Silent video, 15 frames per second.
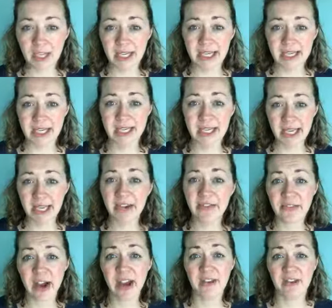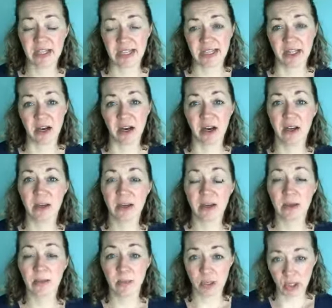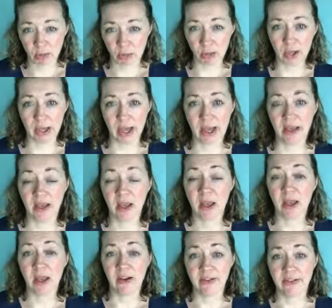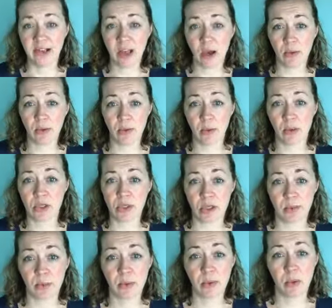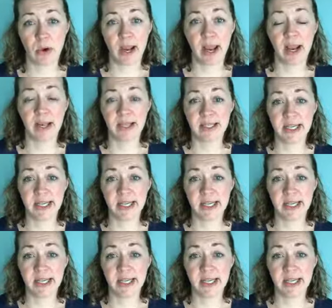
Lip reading: is to take a 5 litre, put your plug in, fill it up with water and pour it in.